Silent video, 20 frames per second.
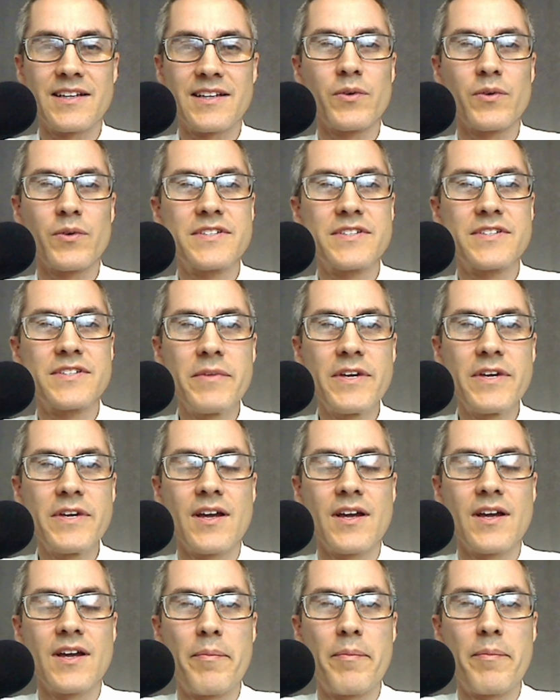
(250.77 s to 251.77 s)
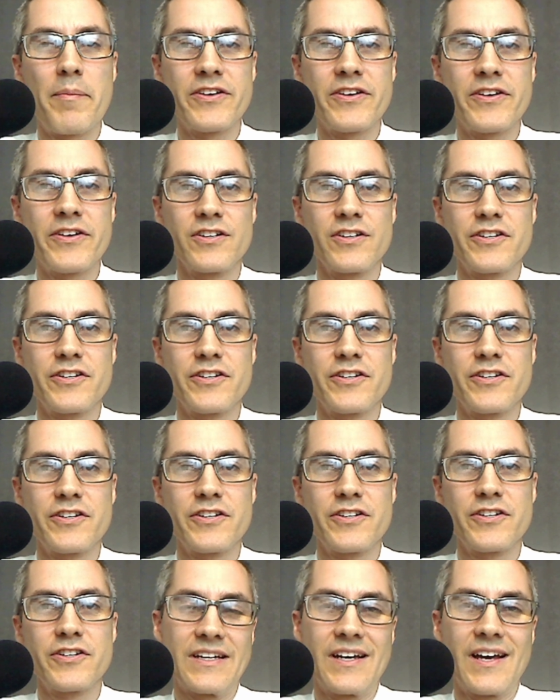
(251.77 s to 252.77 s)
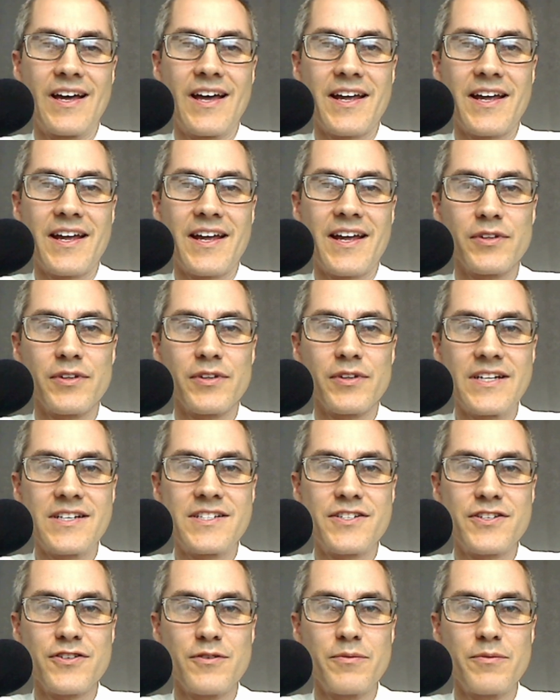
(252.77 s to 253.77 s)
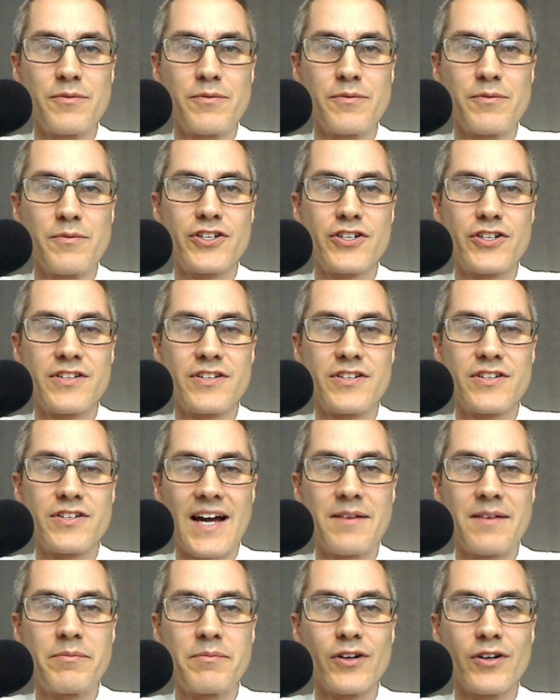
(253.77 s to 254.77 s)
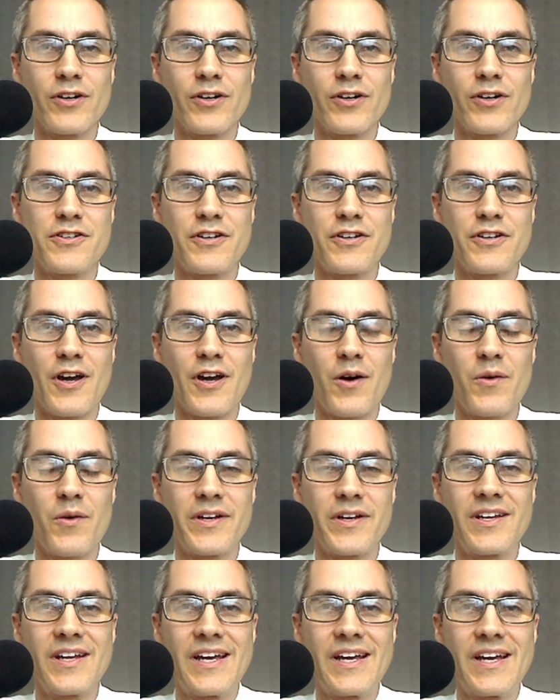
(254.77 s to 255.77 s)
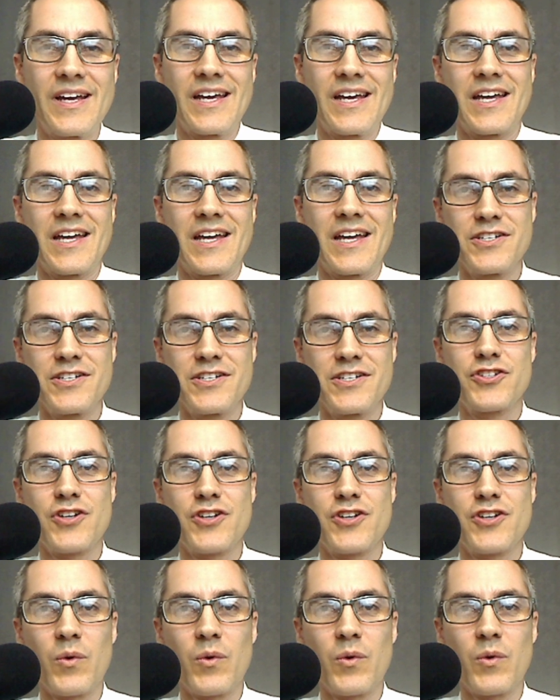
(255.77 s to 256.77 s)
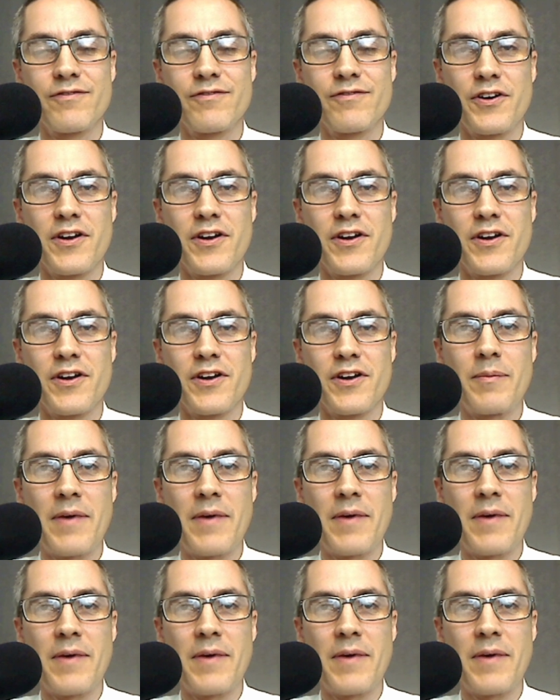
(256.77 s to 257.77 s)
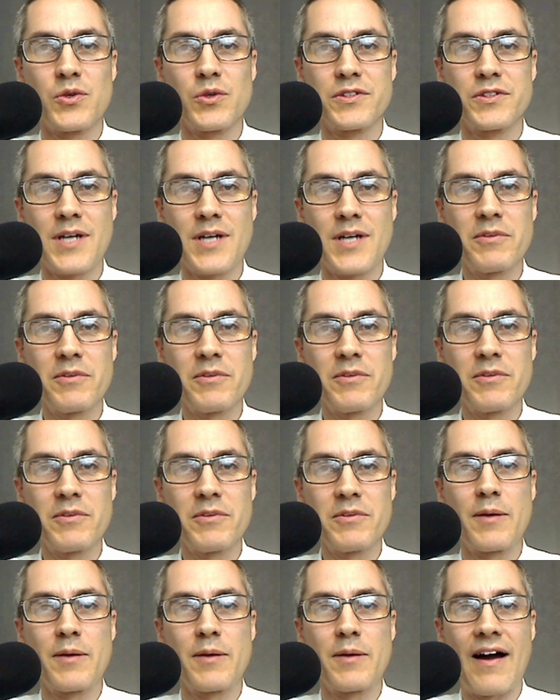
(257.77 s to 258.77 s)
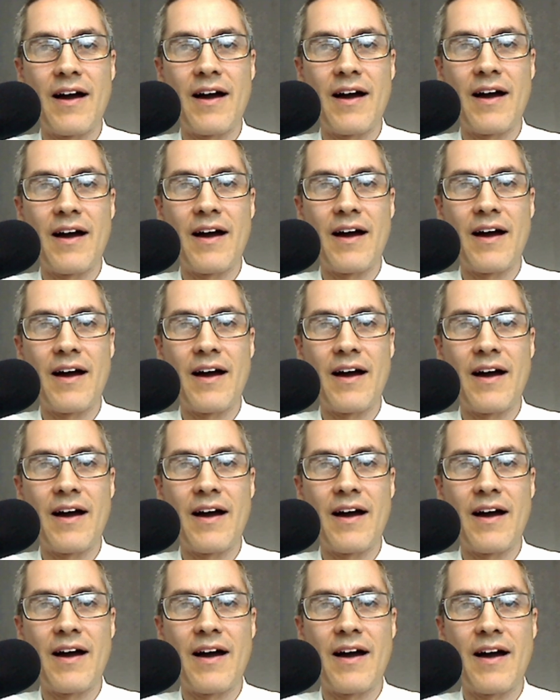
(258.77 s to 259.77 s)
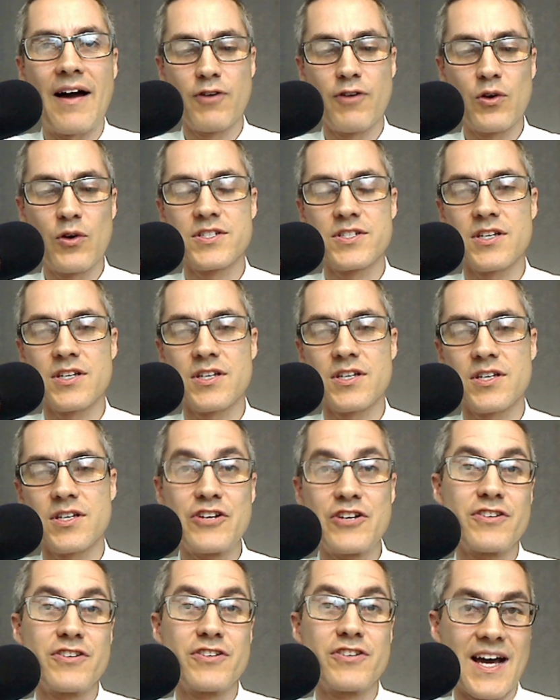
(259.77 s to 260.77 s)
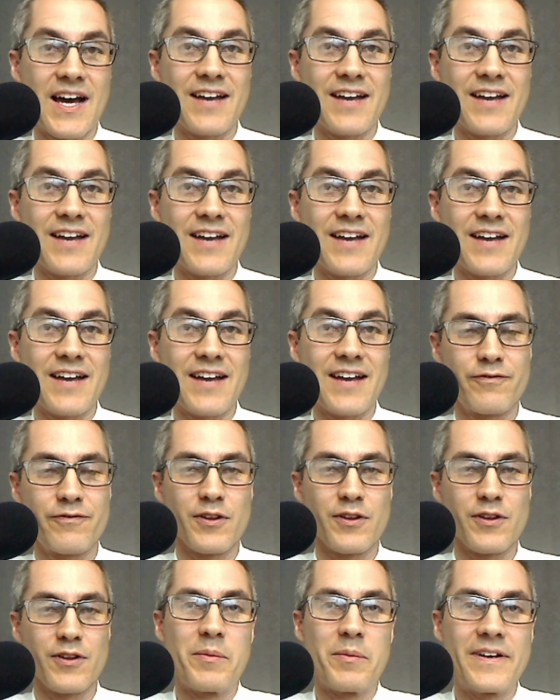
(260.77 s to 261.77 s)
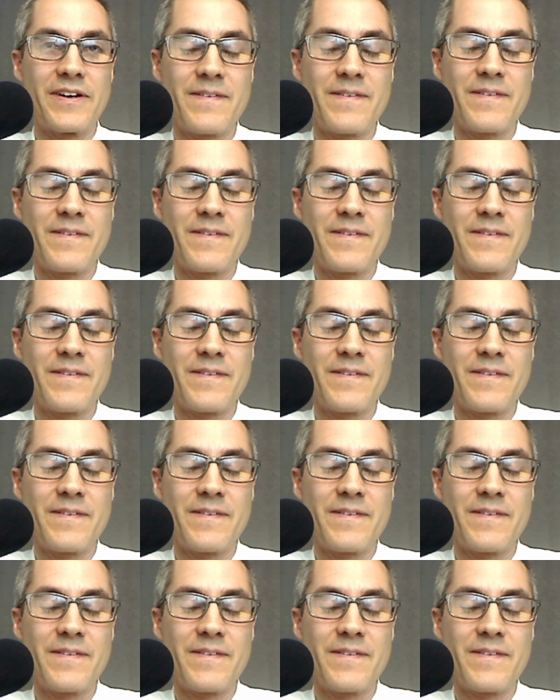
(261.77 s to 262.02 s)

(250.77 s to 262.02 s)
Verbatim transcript: Well, tell me about your your journey, Kimberley, to build your design build studio. And did you start working for another firm out of school? Tell me a little bit about how you. Let's talk. Let's focus on your design firm for the moment.